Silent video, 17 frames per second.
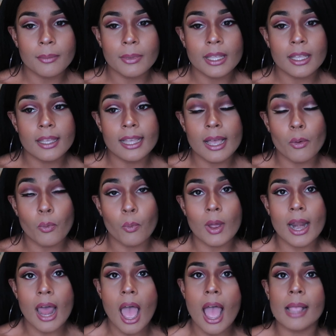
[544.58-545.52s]
to me
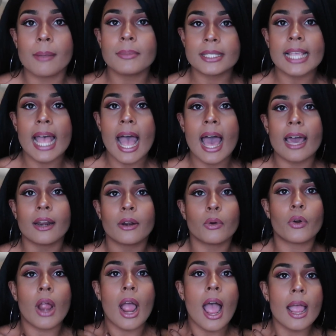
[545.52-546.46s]
when I'm sad
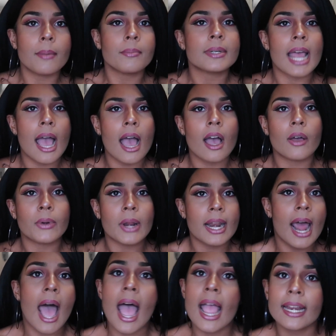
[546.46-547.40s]
or I'm down
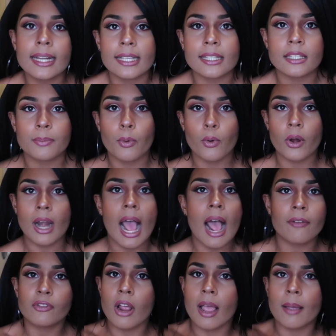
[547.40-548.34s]
and I need support
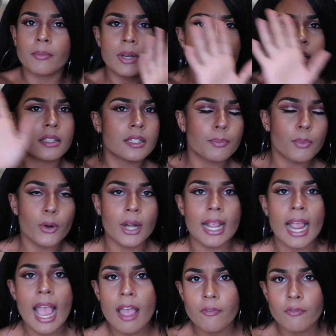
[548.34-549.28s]
after I'm done
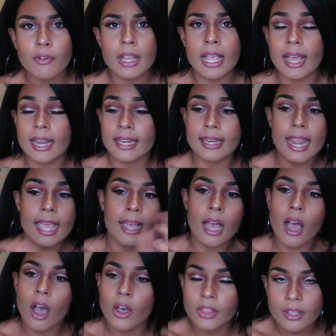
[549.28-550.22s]
supporting every
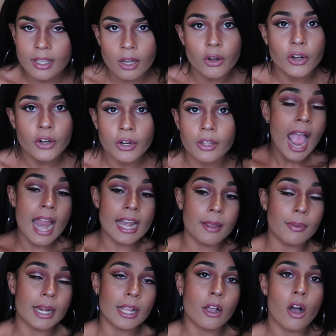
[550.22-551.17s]
nigga on the earth.
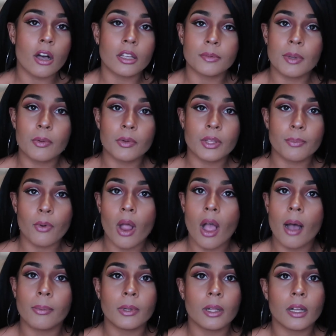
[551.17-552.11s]
Anybody calls me with a
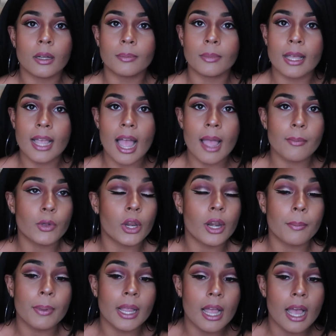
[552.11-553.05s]
problem, like, I'm
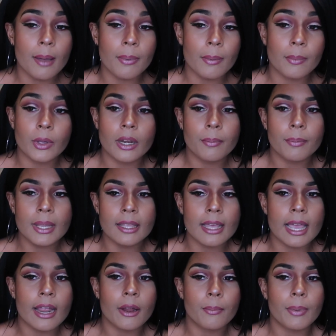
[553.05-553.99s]
gonna pick up, I'm gonna be
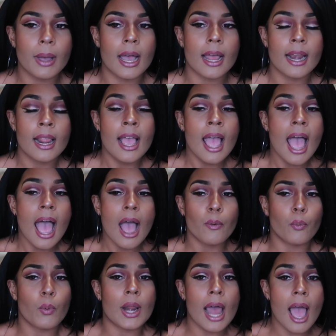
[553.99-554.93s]
there. But
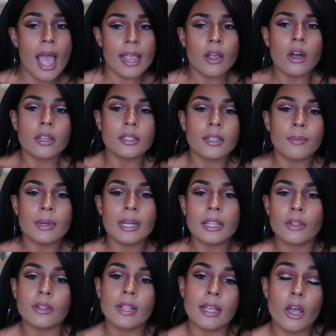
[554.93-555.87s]
when I call
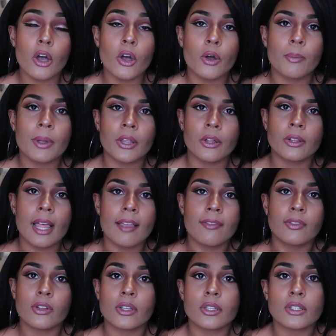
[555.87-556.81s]
somebody, they're like, oh, but your
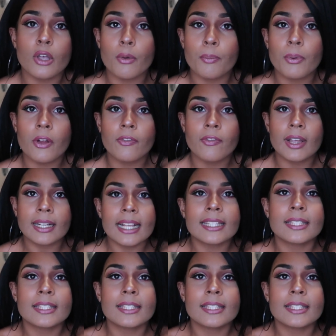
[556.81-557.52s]
life looks so perfect.